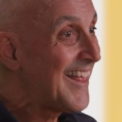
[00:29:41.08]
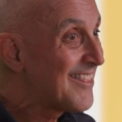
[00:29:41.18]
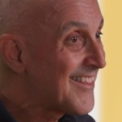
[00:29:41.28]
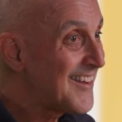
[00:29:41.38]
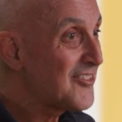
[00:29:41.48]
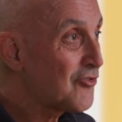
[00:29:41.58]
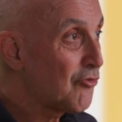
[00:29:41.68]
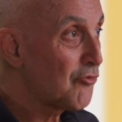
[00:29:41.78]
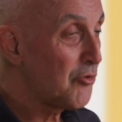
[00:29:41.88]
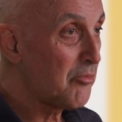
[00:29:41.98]
this
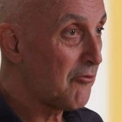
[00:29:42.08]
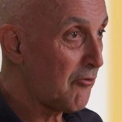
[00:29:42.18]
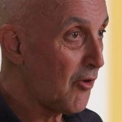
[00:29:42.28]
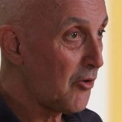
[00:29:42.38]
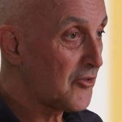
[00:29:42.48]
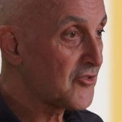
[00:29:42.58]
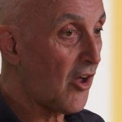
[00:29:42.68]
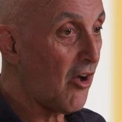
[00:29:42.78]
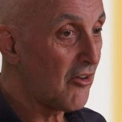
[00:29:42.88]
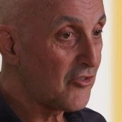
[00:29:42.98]
group of folks
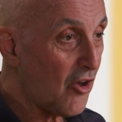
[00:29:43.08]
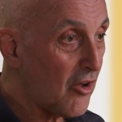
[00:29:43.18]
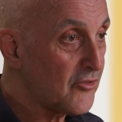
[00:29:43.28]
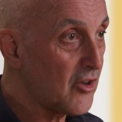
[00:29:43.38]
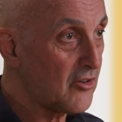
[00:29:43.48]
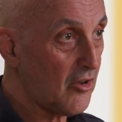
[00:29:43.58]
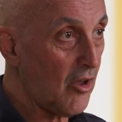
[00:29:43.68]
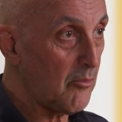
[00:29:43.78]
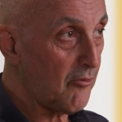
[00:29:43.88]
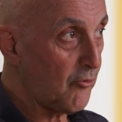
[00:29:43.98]
are not going to
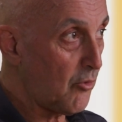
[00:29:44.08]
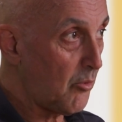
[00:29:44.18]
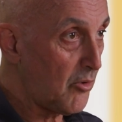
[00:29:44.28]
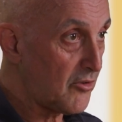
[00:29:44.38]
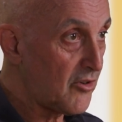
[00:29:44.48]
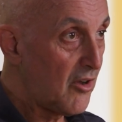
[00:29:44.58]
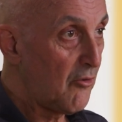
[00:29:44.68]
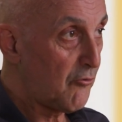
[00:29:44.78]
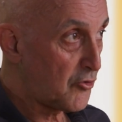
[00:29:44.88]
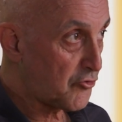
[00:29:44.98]
come forward
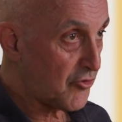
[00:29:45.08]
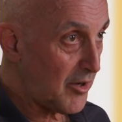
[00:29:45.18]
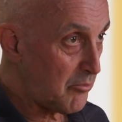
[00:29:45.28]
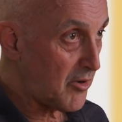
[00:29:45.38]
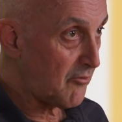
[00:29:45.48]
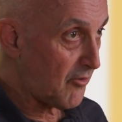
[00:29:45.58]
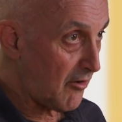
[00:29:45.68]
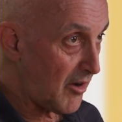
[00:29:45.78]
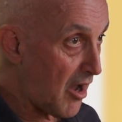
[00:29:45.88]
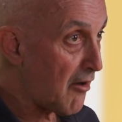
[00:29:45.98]
for treatment
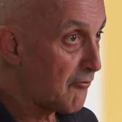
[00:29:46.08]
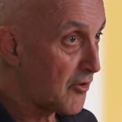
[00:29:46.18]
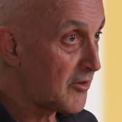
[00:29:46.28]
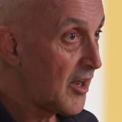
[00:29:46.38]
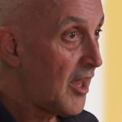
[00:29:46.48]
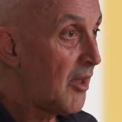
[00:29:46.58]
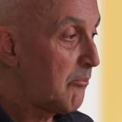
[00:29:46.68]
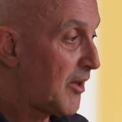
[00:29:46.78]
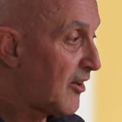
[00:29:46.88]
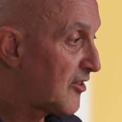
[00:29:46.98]
very often,
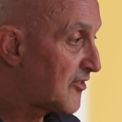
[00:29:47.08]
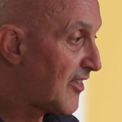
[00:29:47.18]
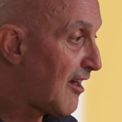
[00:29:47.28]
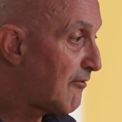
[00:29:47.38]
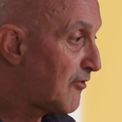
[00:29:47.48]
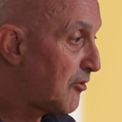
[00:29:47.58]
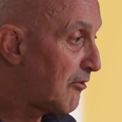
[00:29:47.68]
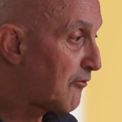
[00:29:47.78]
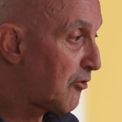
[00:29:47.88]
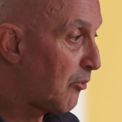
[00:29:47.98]
because their view
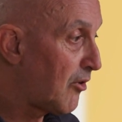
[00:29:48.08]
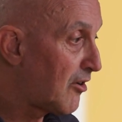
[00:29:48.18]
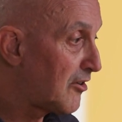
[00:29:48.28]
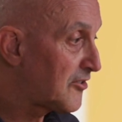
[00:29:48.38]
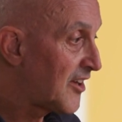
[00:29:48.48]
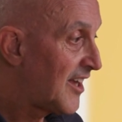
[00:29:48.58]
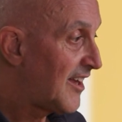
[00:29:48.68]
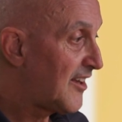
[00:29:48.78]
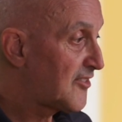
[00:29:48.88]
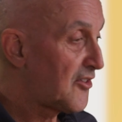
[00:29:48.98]
of the world
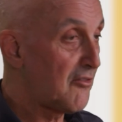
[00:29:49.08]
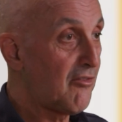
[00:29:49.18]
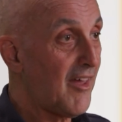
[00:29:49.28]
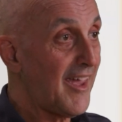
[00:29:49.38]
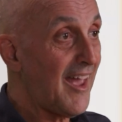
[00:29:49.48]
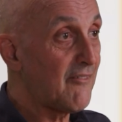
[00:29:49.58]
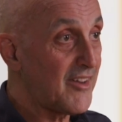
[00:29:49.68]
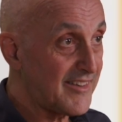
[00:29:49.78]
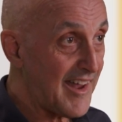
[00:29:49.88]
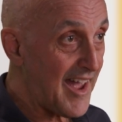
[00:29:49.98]
is that they have
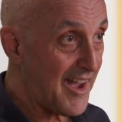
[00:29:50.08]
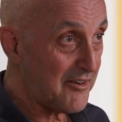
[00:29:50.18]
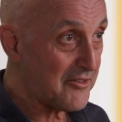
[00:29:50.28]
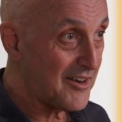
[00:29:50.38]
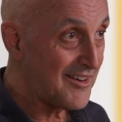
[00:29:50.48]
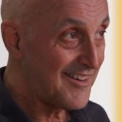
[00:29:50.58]
it down